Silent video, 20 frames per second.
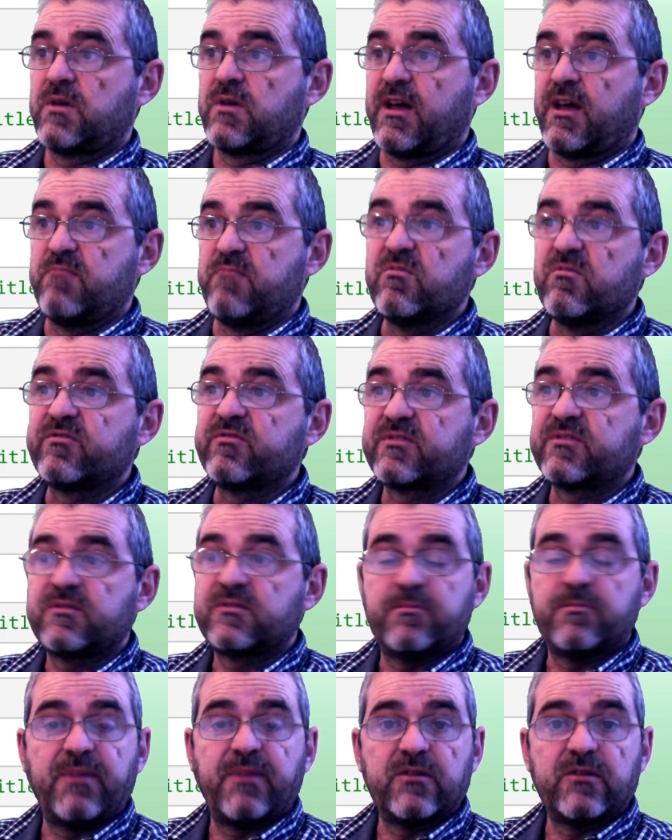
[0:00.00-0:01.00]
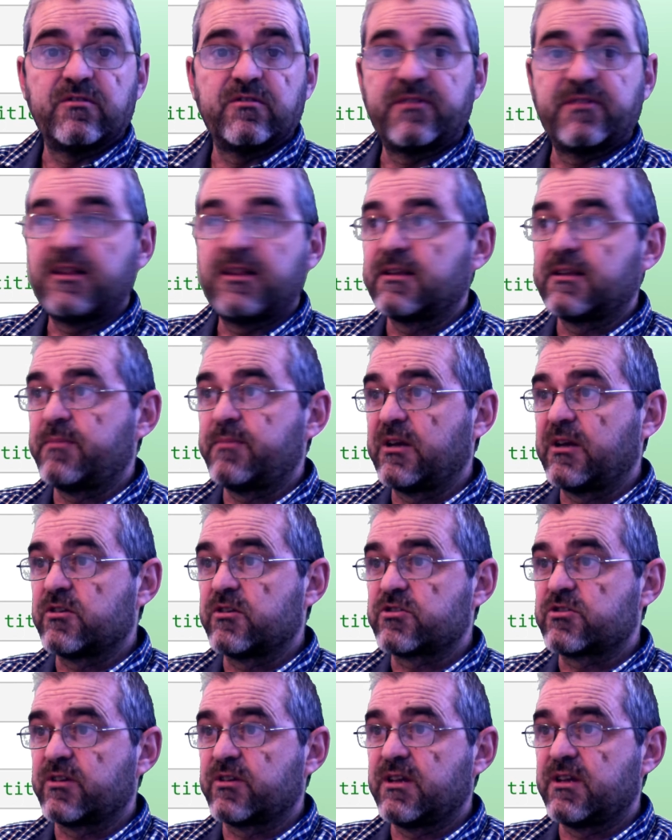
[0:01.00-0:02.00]
I moved the bound of delta
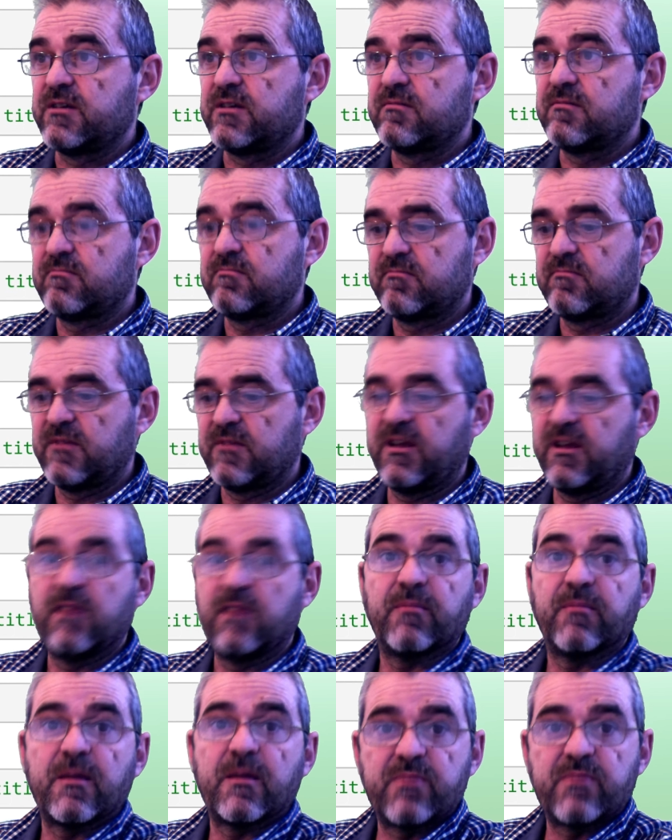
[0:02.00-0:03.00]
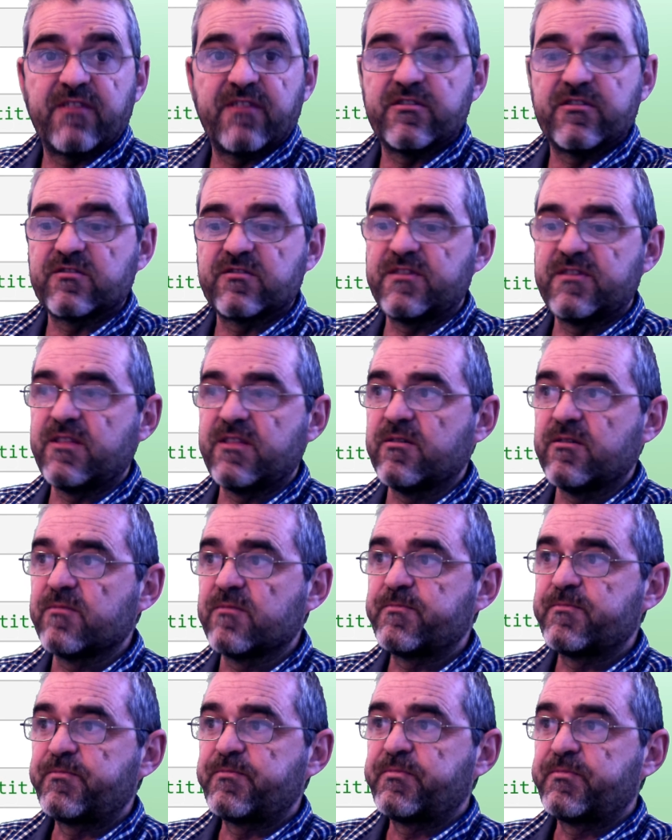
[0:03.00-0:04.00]
because, in my previous video
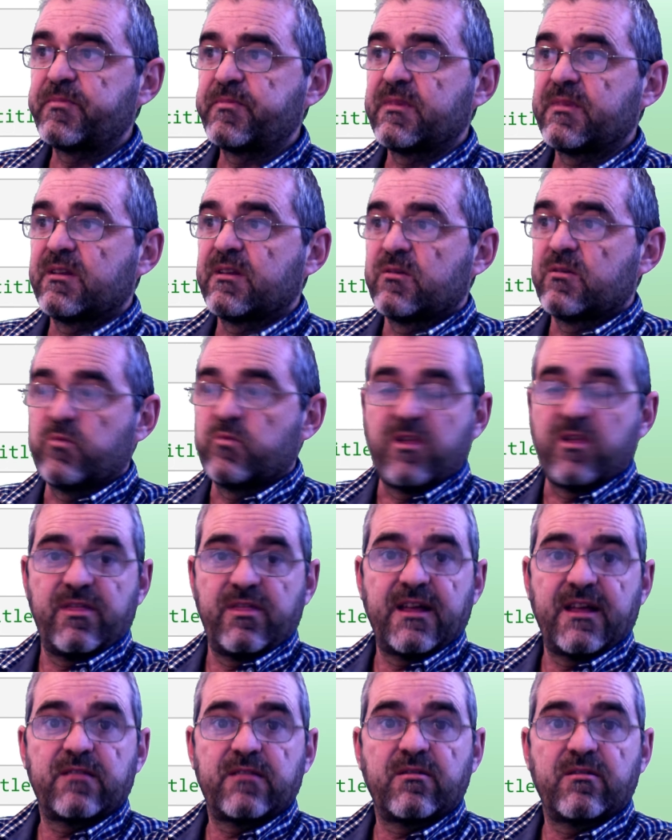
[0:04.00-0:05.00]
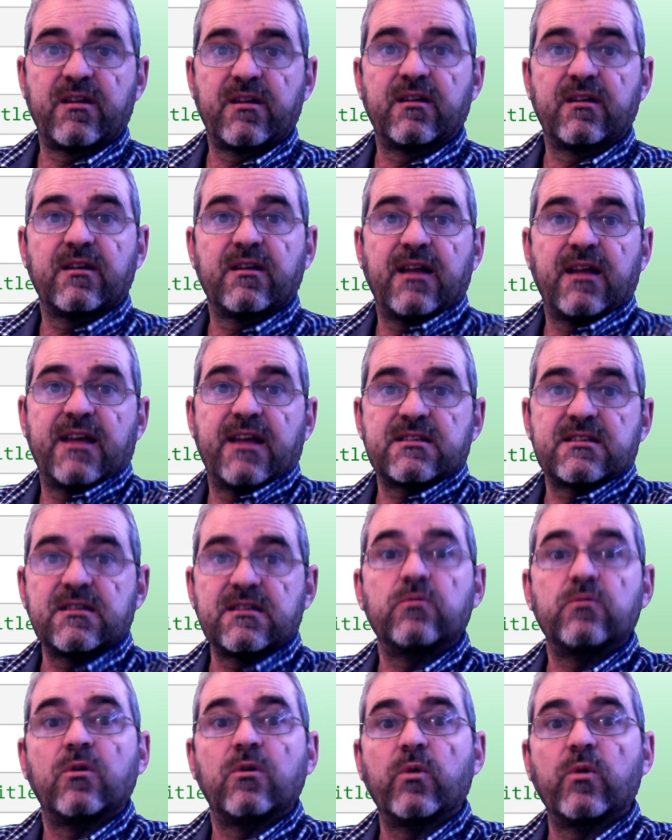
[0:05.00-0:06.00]
with that thing S
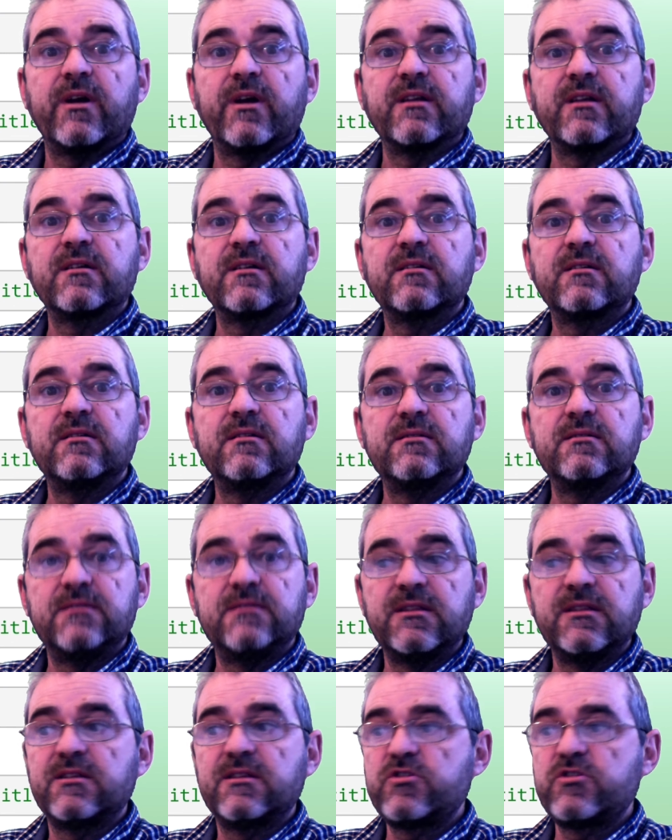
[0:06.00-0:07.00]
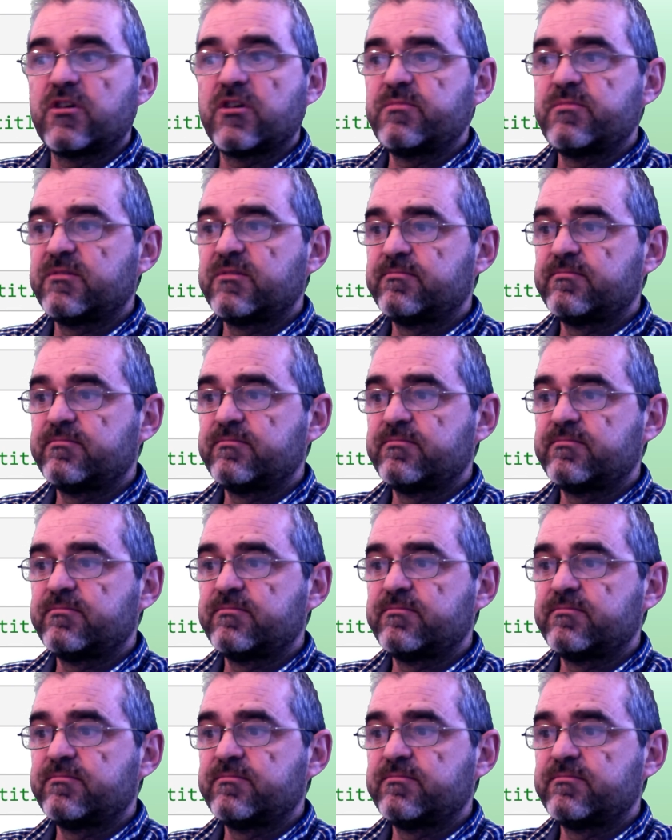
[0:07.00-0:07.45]
equal 1 did the job.